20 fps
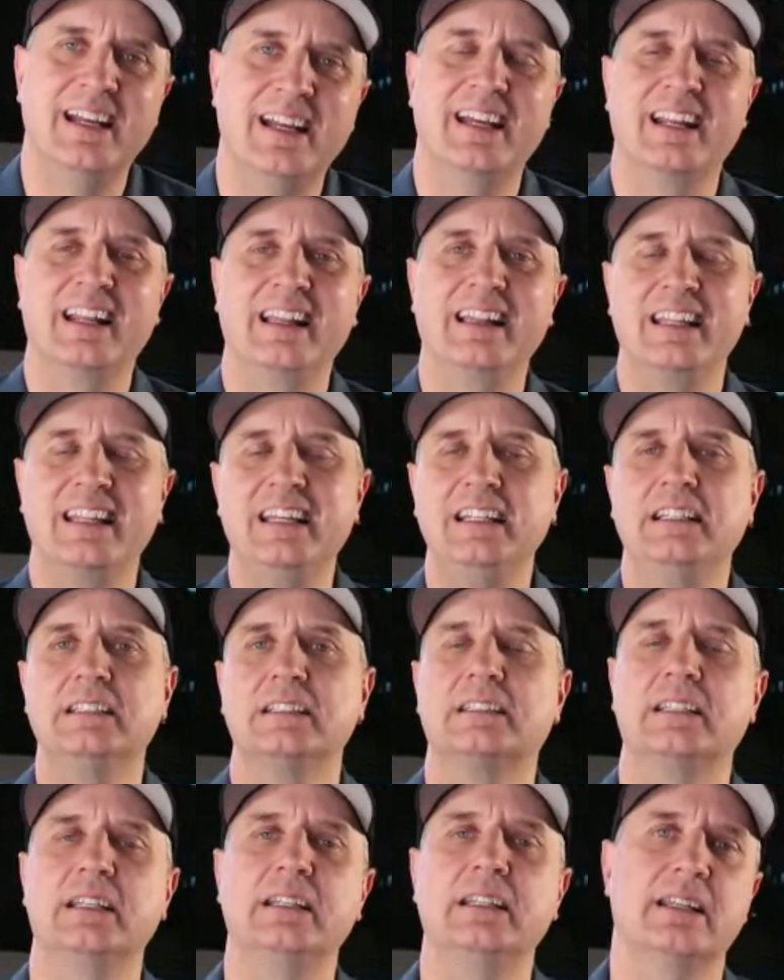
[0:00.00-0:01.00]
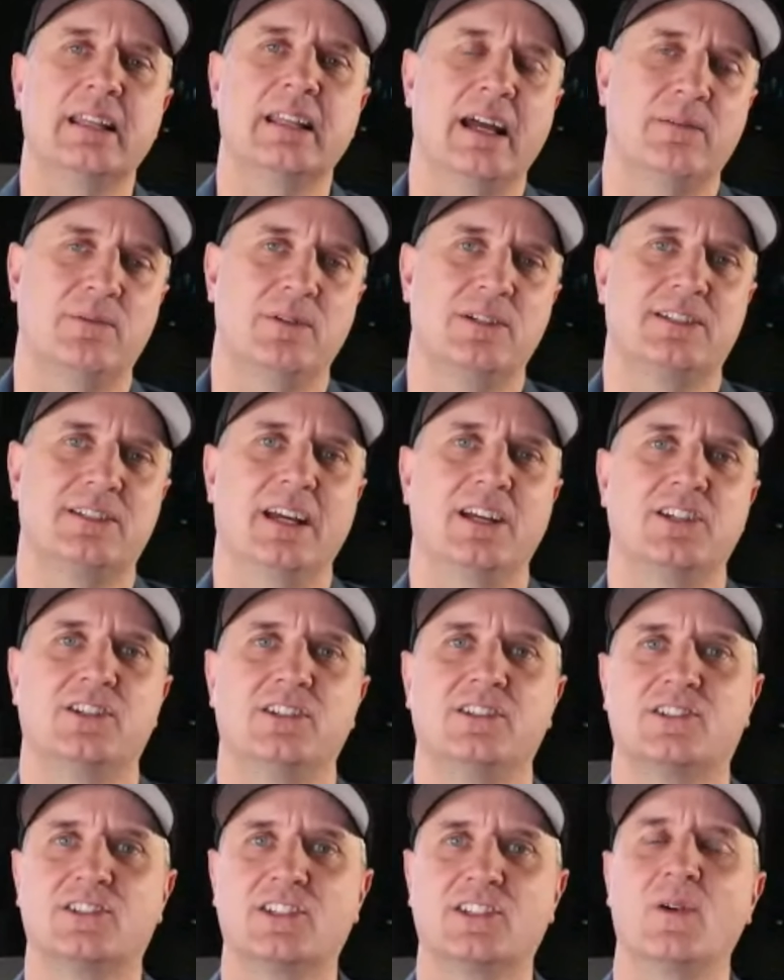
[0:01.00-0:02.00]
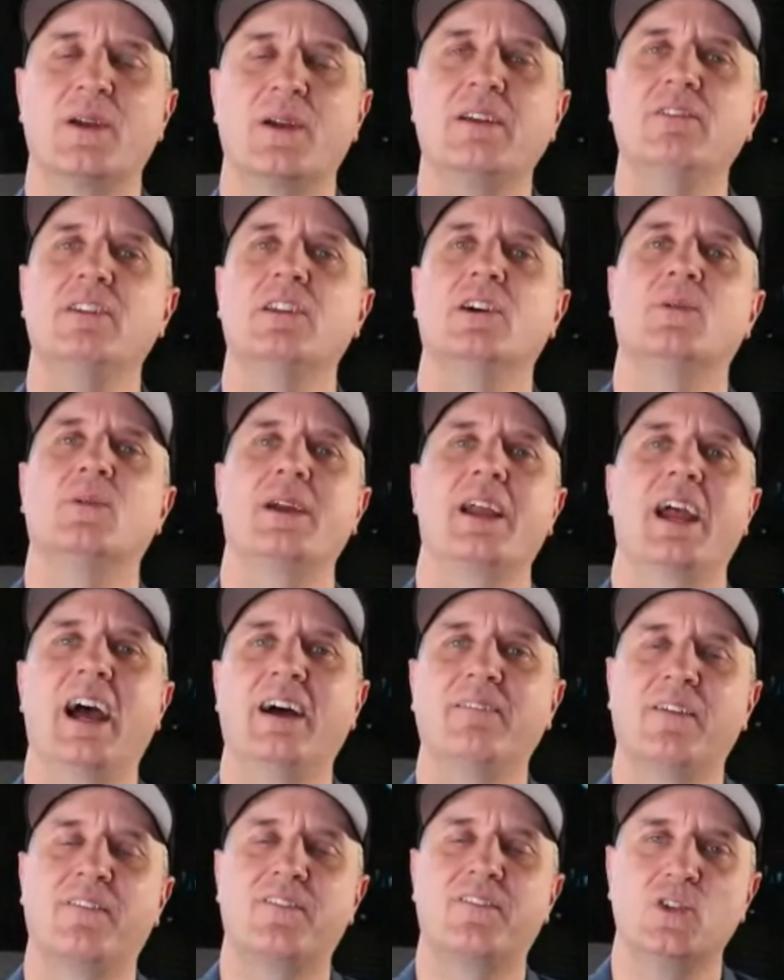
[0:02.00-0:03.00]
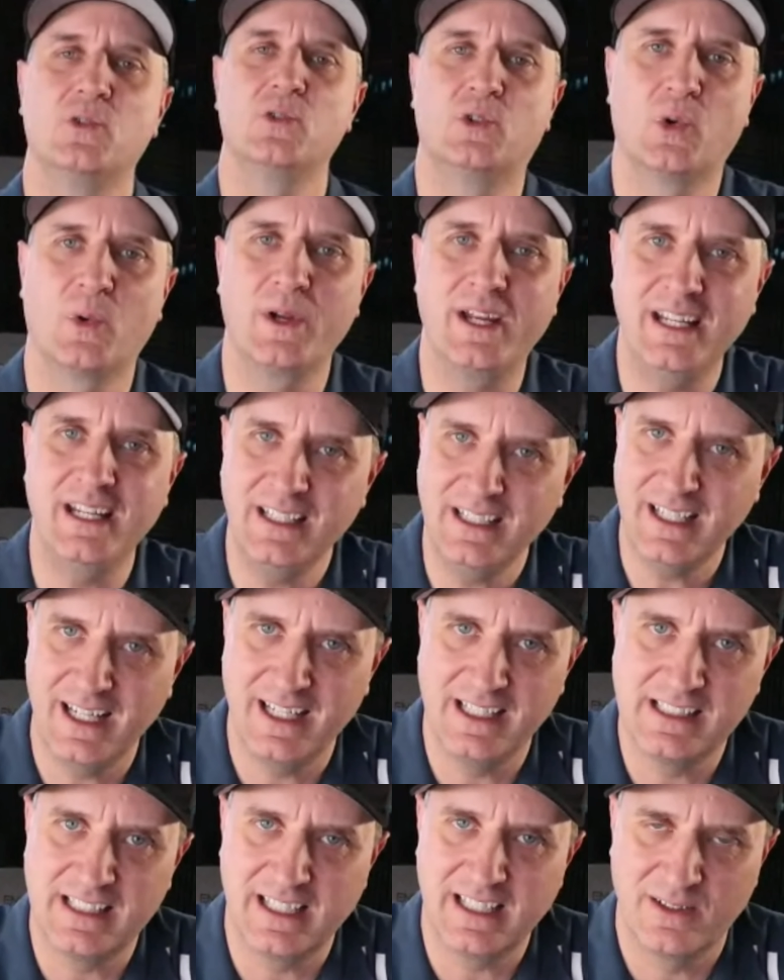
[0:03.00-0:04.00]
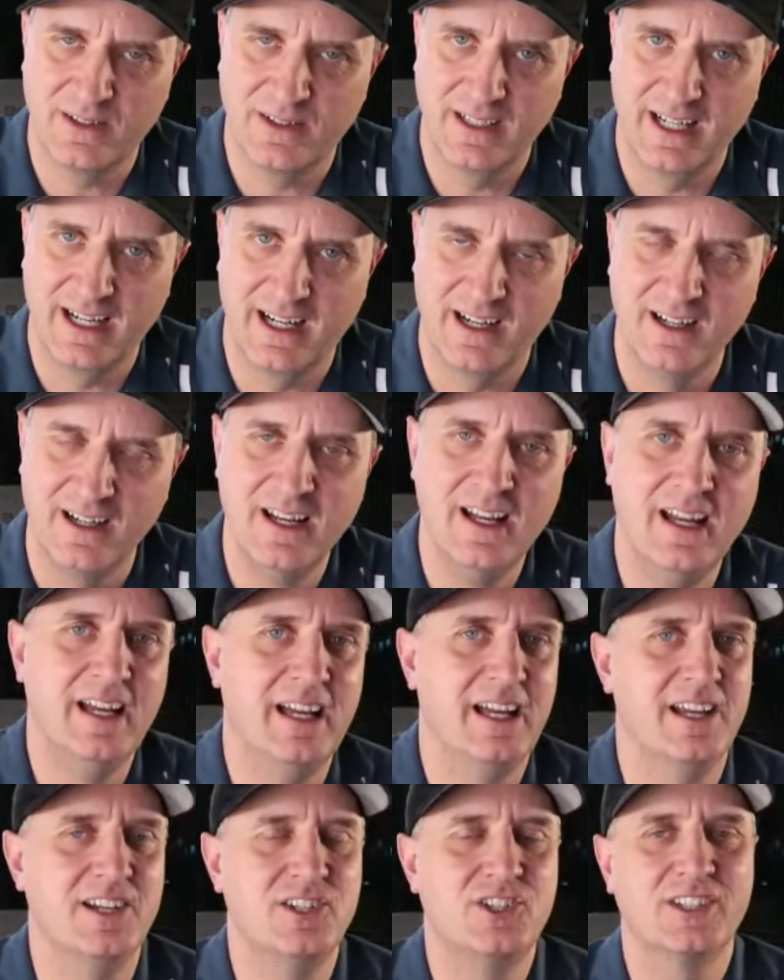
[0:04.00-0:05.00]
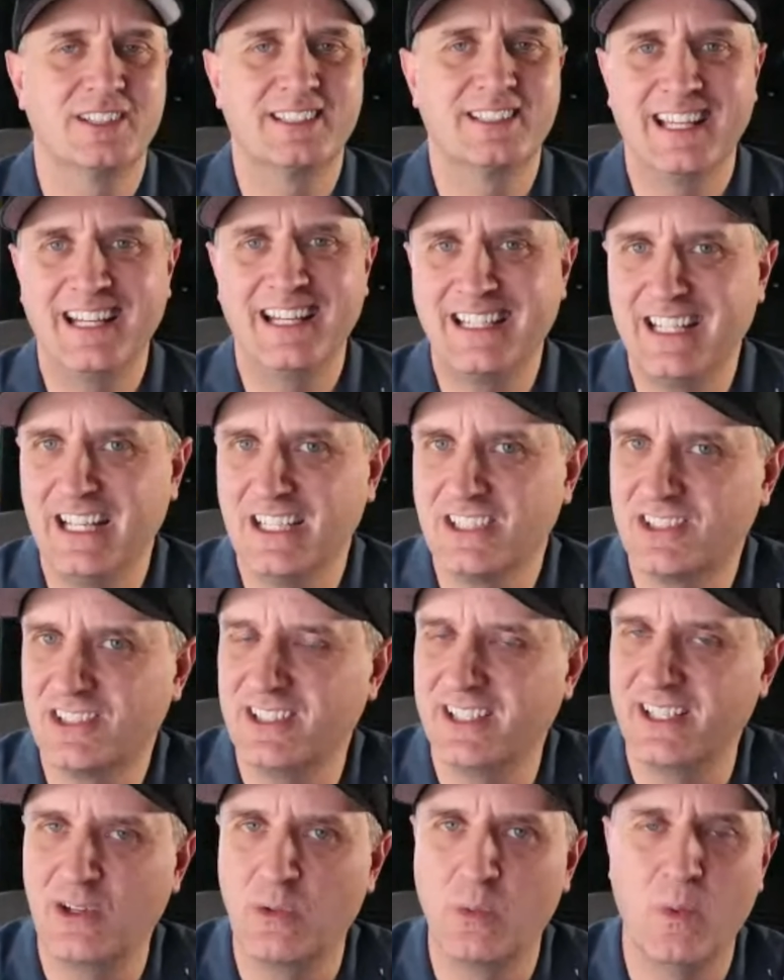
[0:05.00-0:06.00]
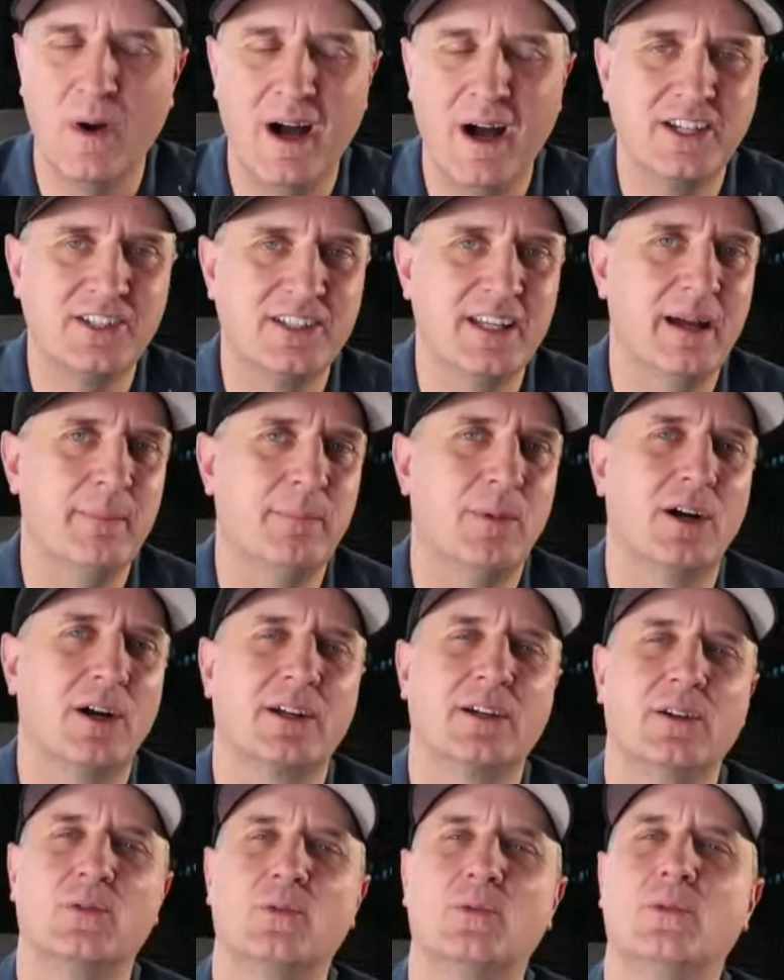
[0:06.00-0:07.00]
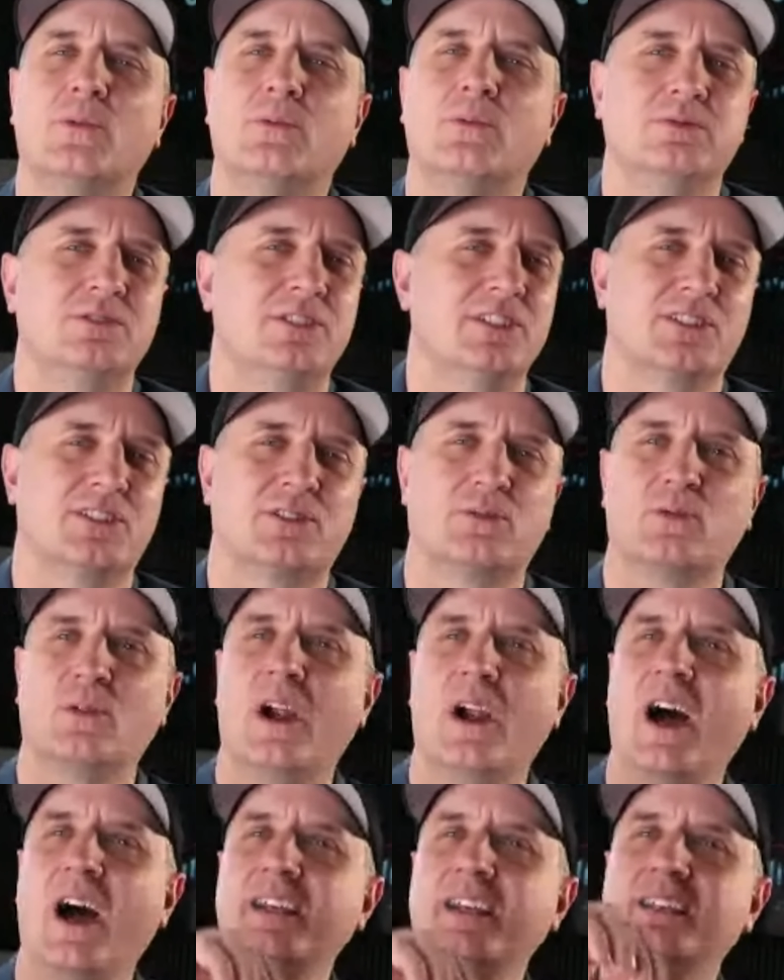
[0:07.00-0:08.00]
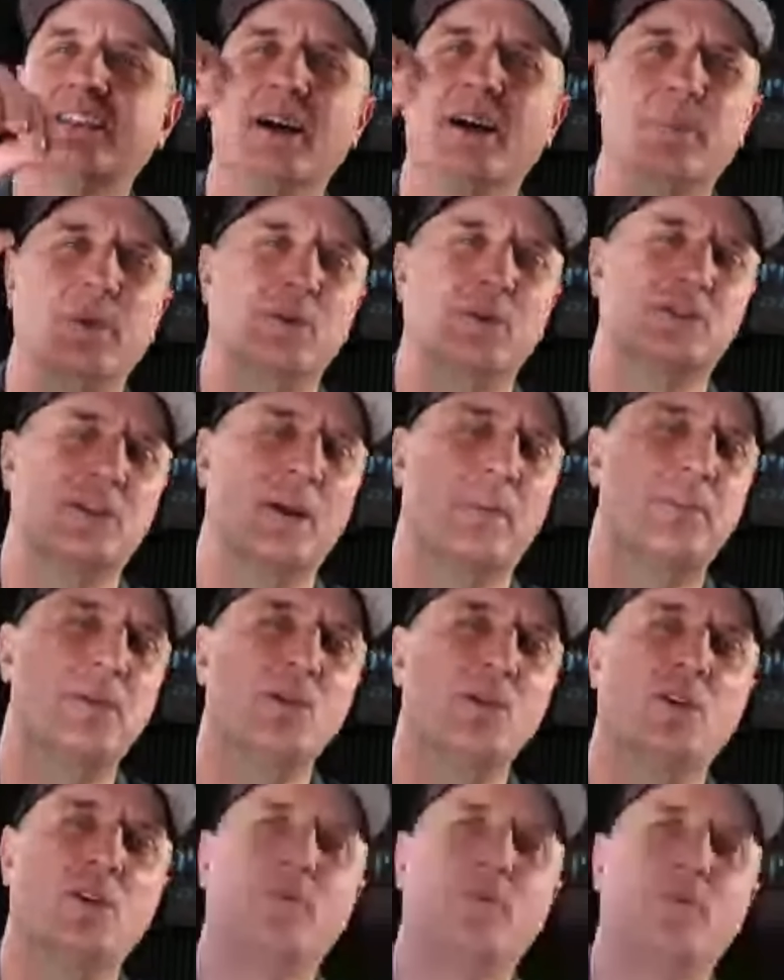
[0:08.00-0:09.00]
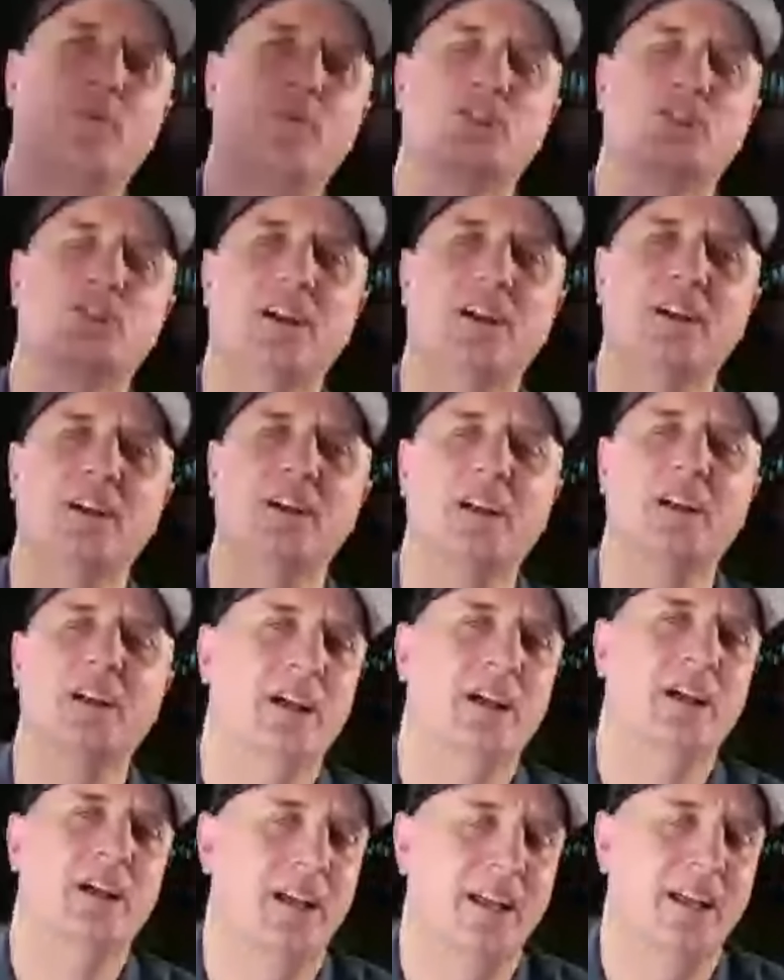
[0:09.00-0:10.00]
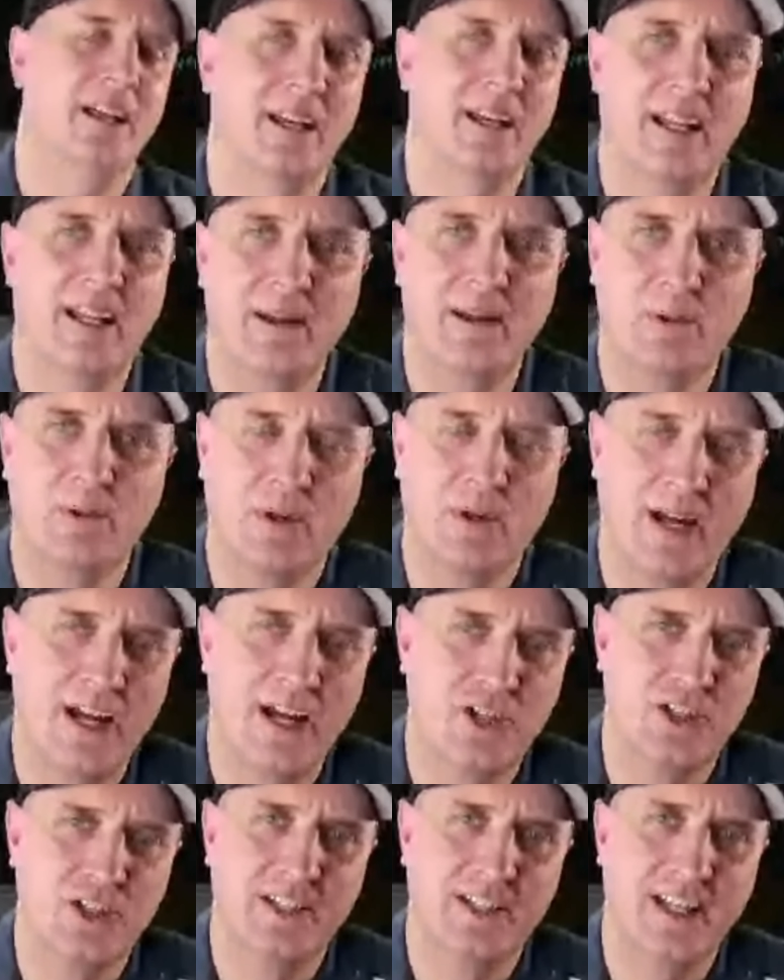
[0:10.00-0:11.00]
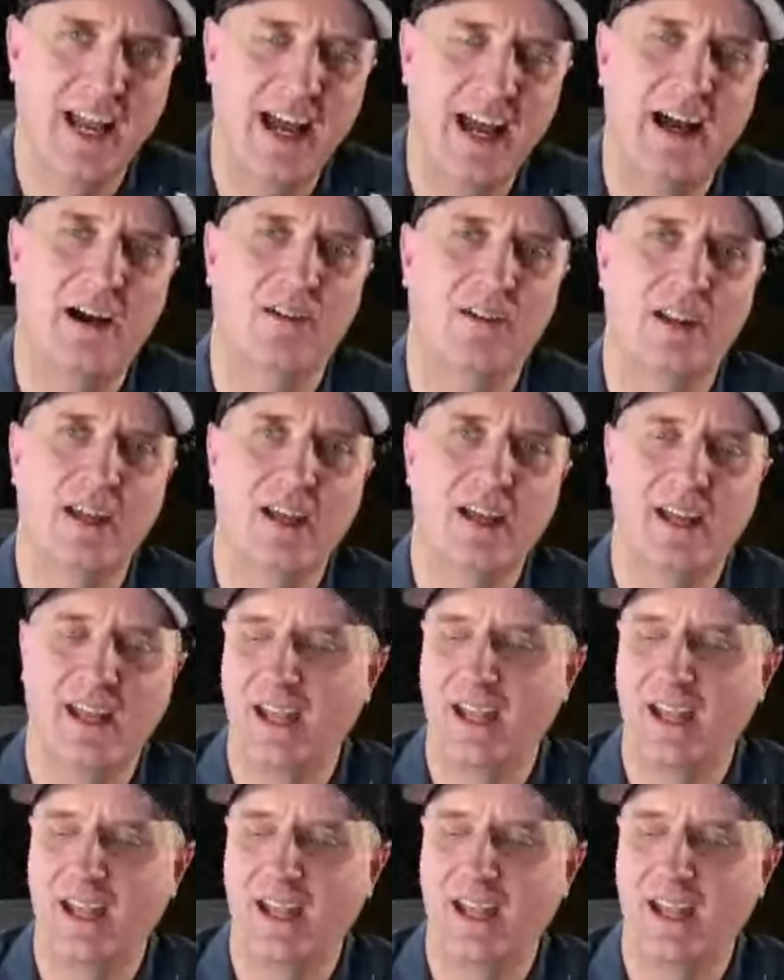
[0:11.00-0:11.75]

And it leads us into that recession. So even though we have a few green days here and there, and just like yesterday, you watch that market just rise up. It was a beautiful start and it came crashing down.